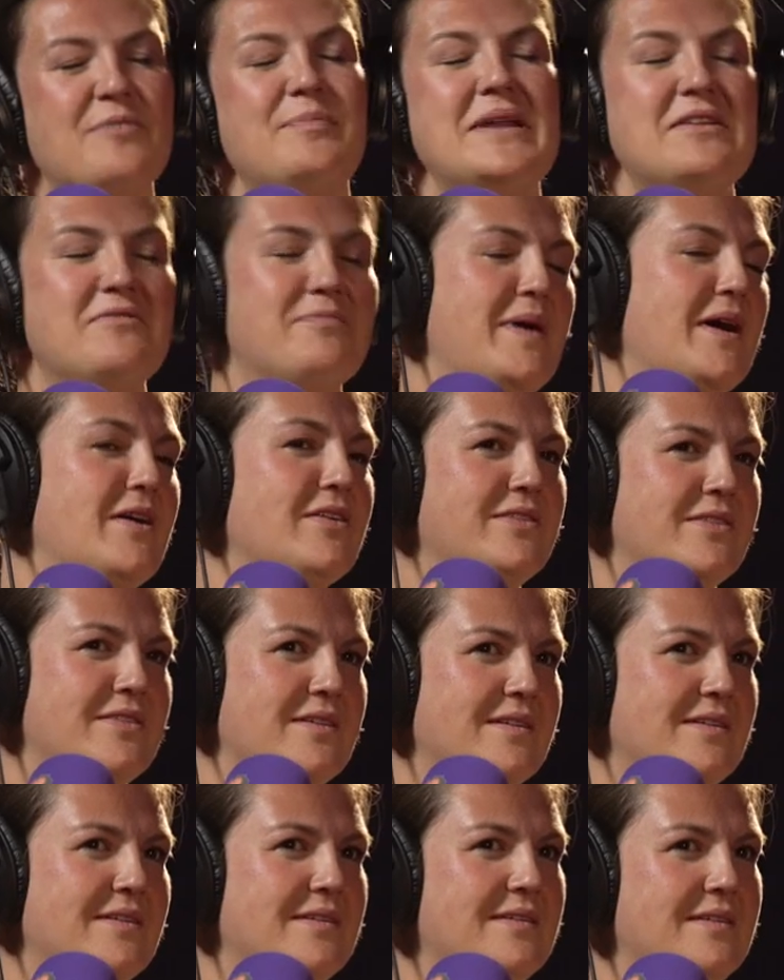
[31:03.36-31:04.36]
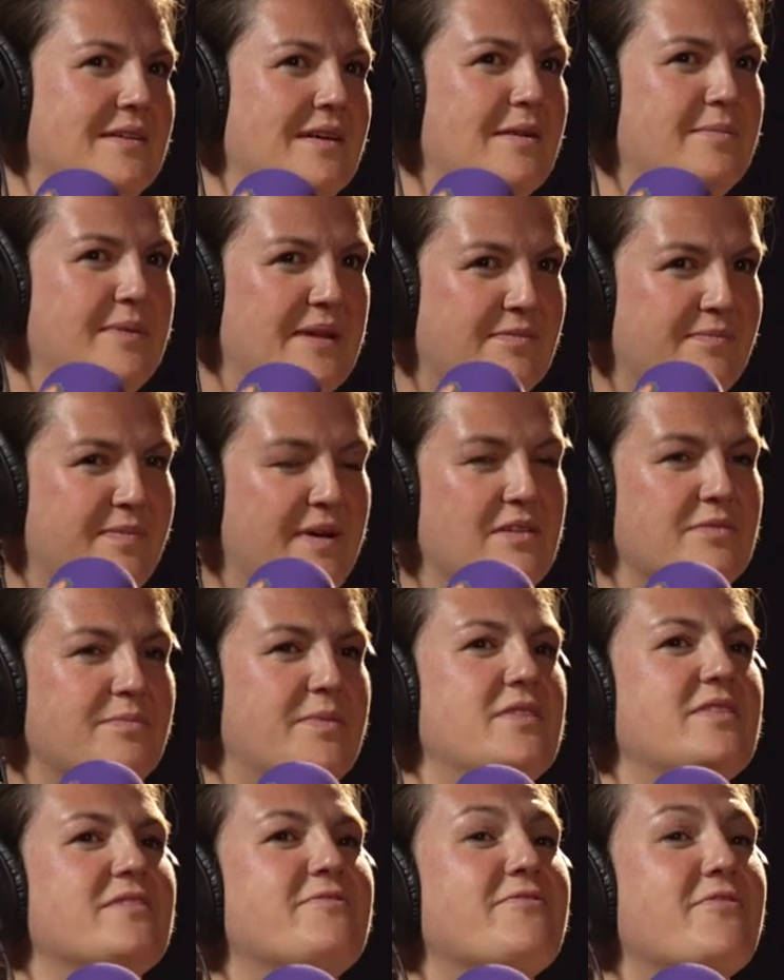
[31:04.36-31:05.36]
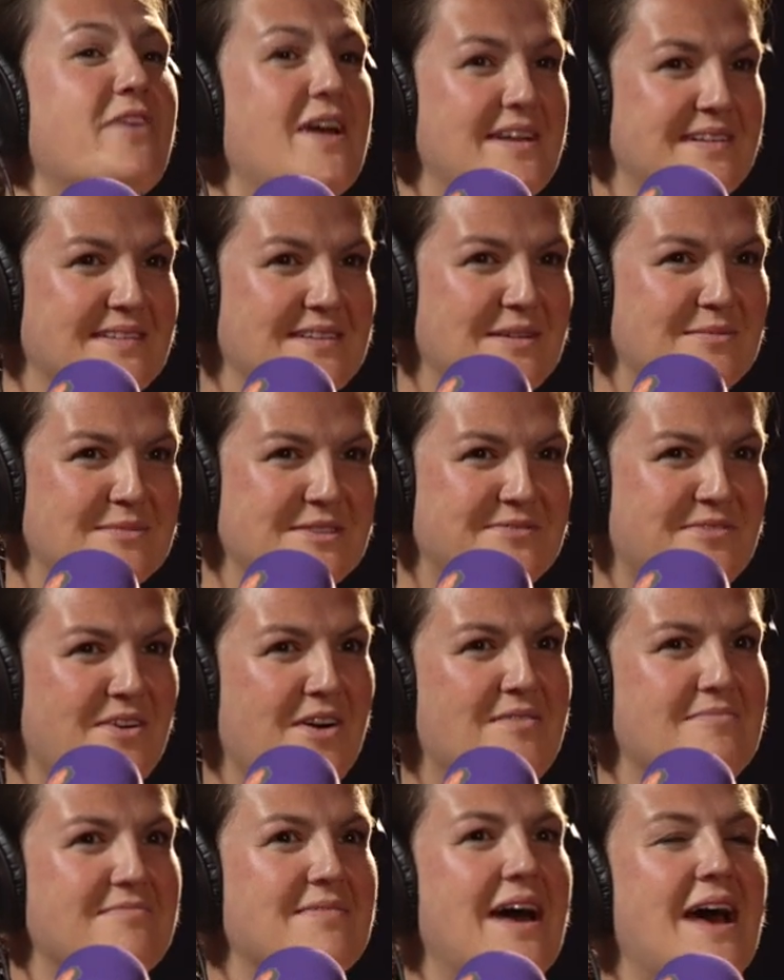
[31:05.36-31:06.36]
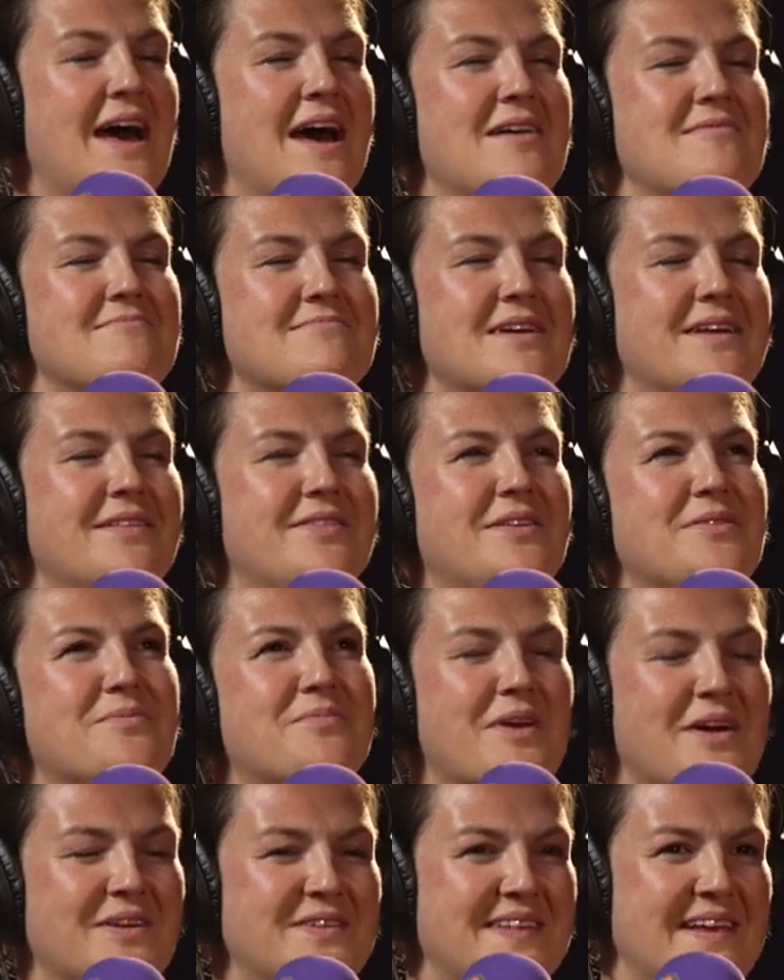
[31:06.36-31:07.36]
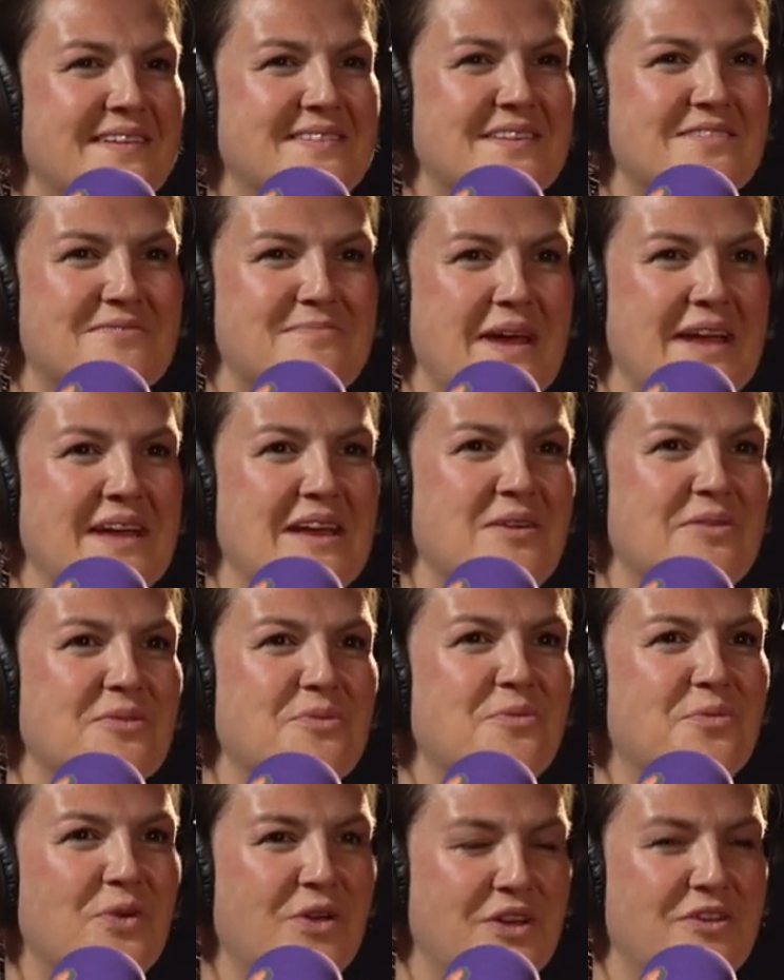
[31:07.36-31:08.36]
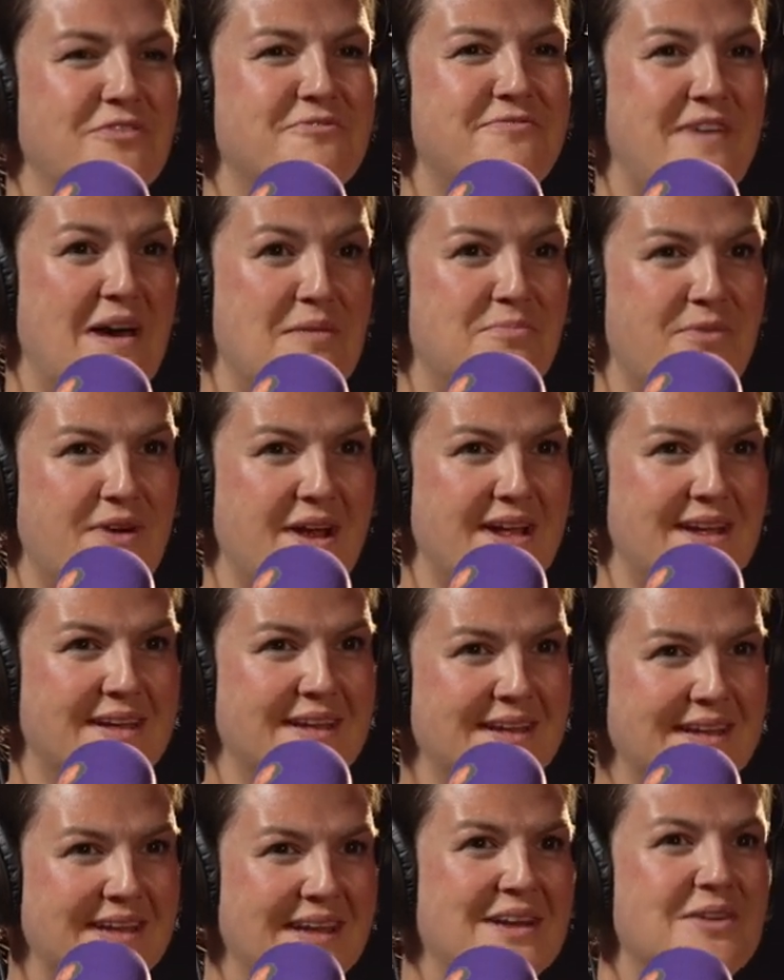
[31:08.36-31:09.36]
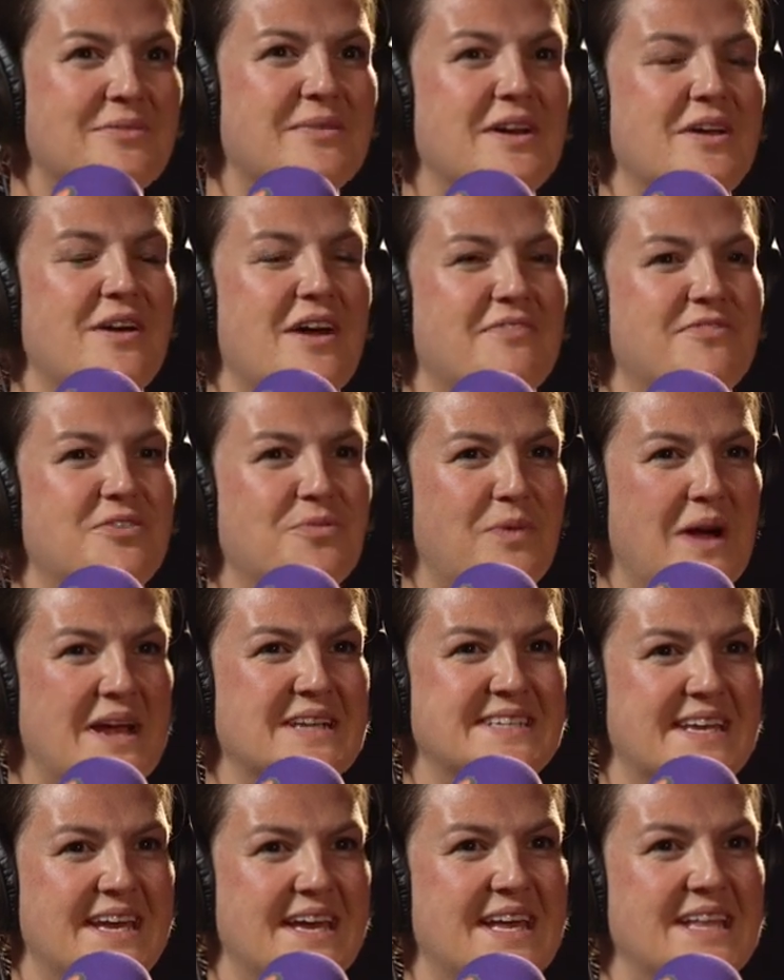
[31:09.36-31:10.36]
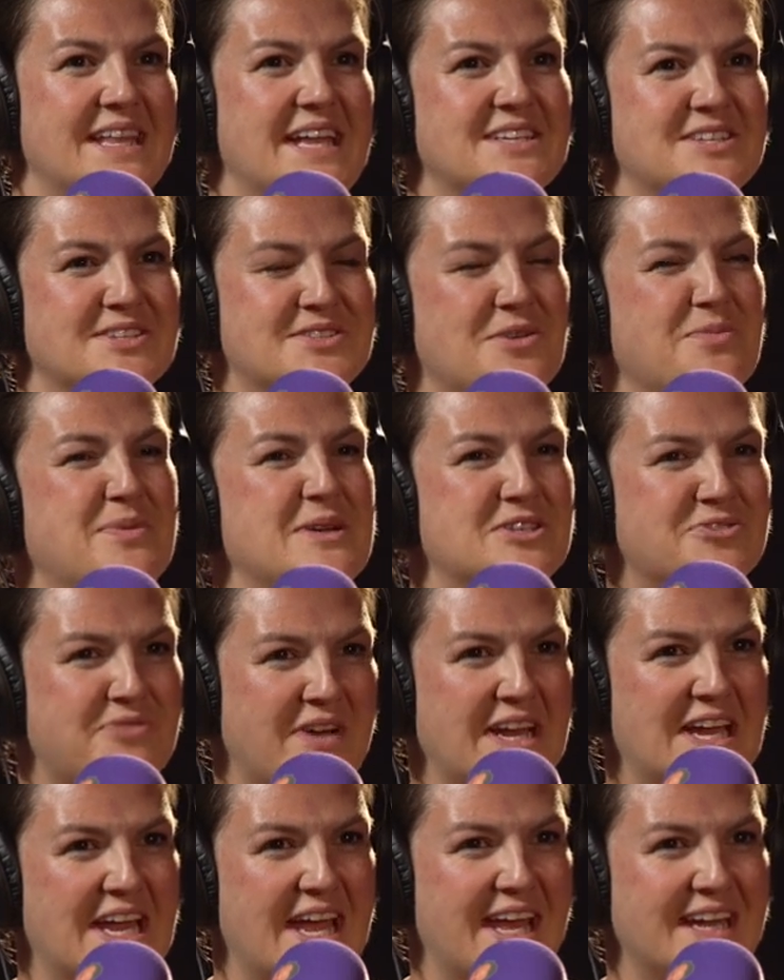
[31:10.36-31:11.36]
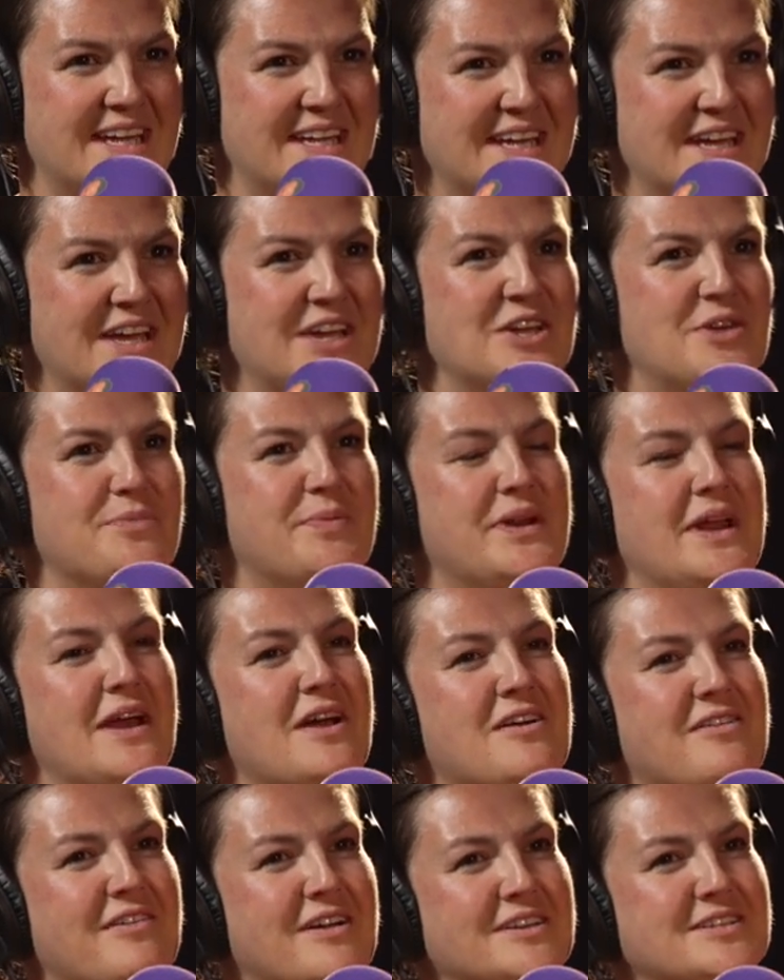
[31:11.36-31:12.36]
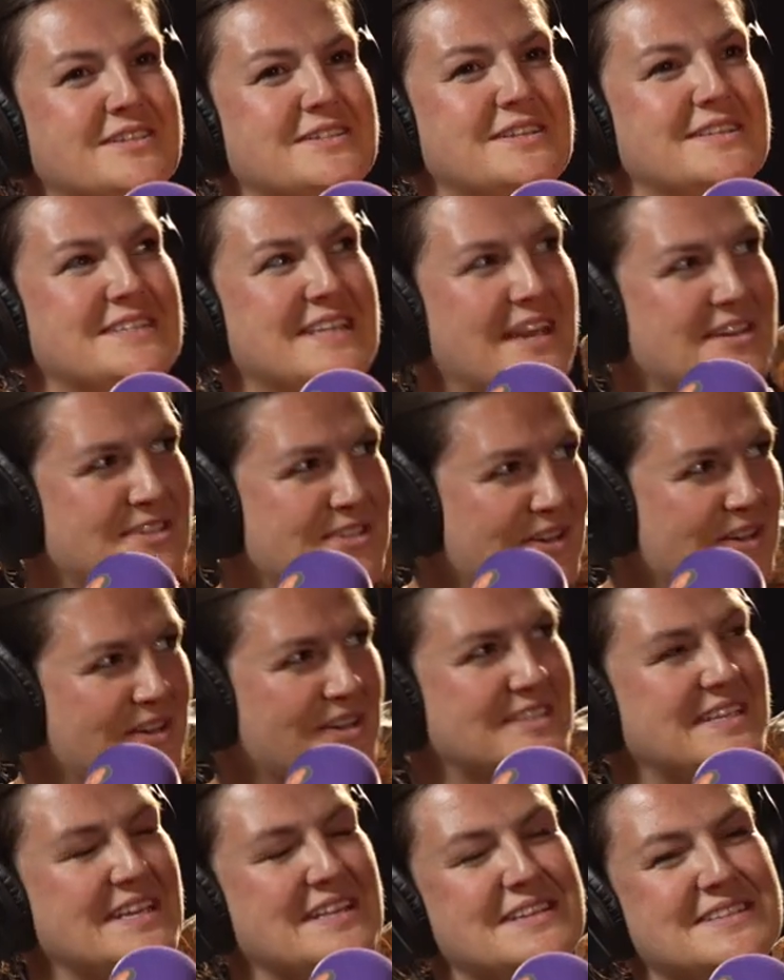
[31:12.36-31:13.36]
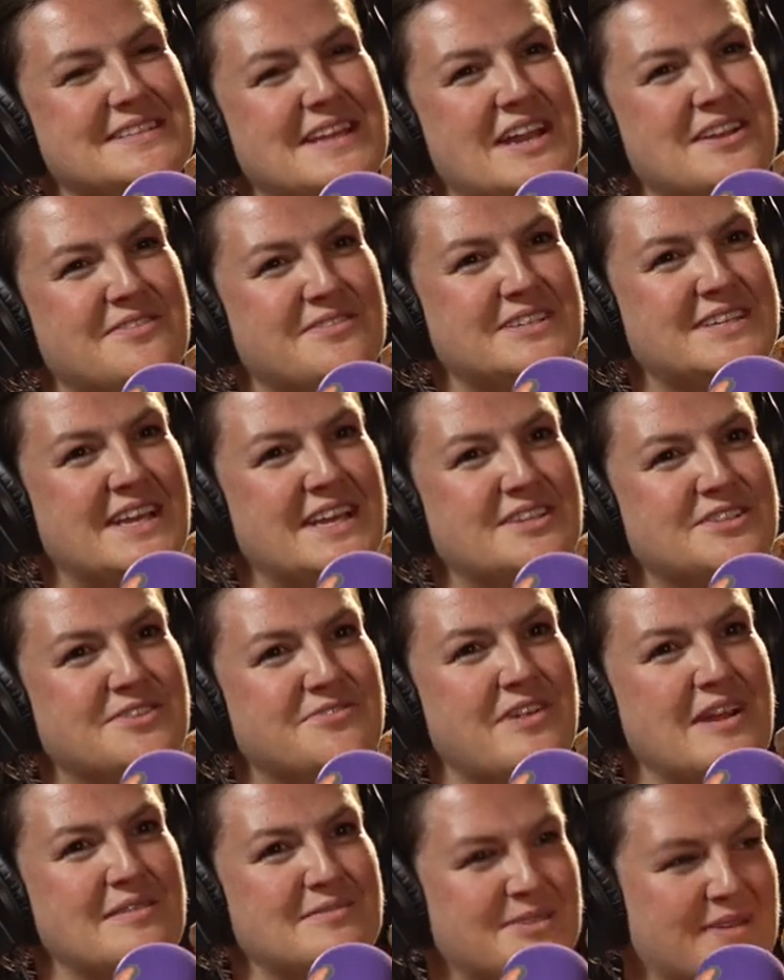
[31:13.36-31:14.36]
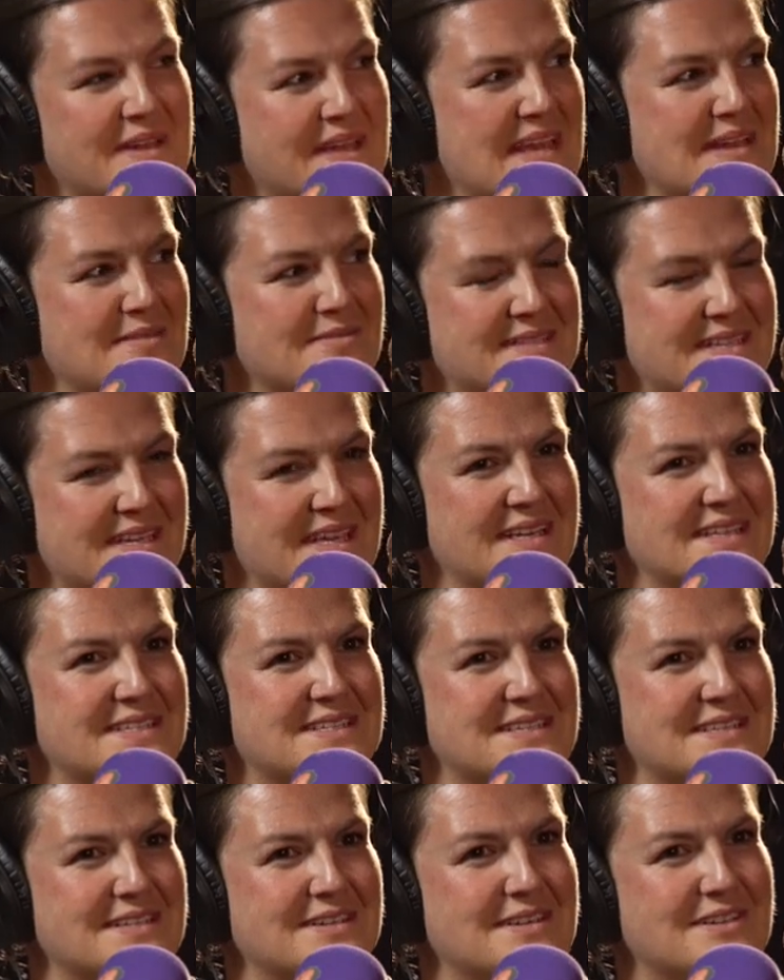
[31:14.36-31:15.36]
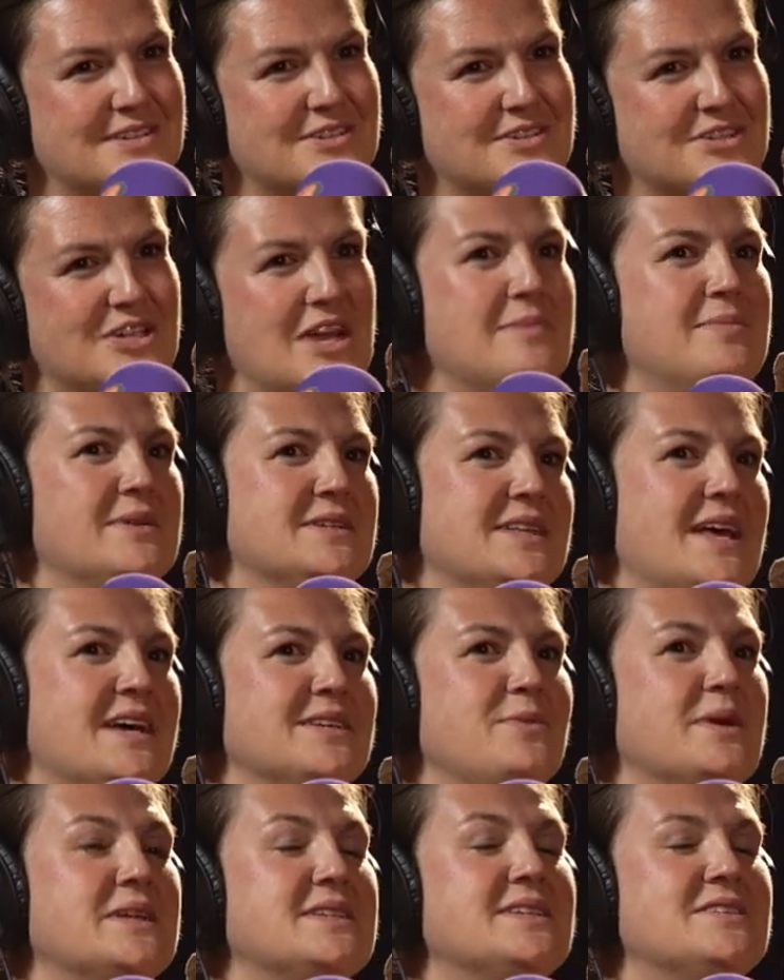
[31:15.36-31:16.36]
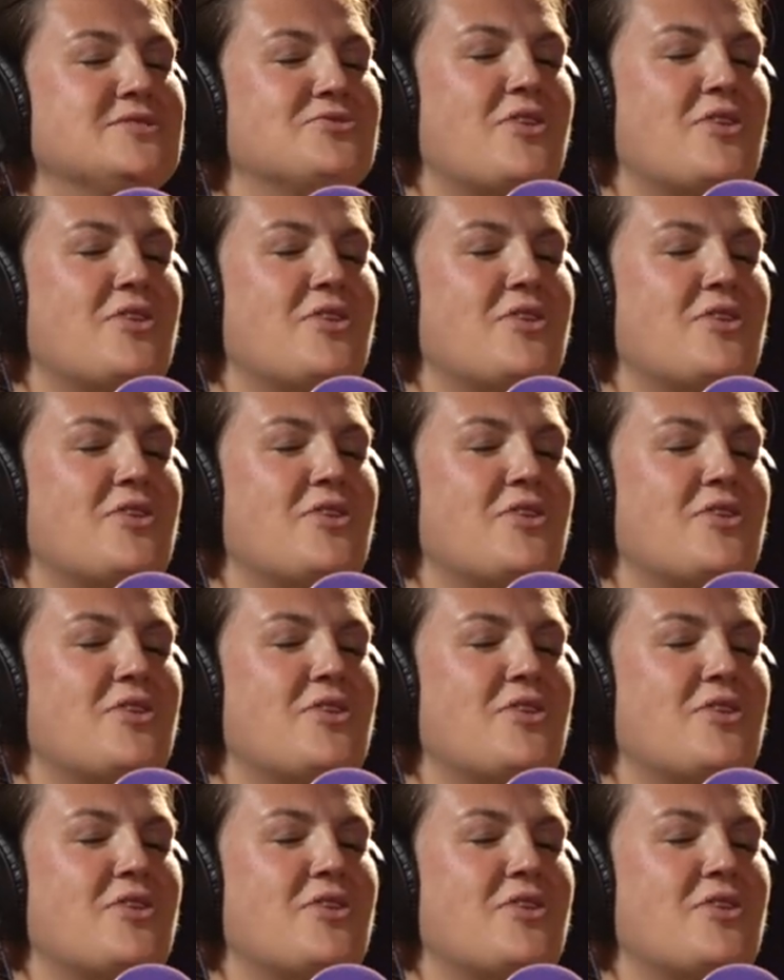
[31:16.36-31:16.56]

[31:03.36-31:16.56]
A bit of both. A bit of both, but the phrase comes from um, the process of making woolen fabric. When you have to wet it and then to stop it shrinking, you put it across tenter hooks either side of a tenter frame so it keeps its shape and size whilst it's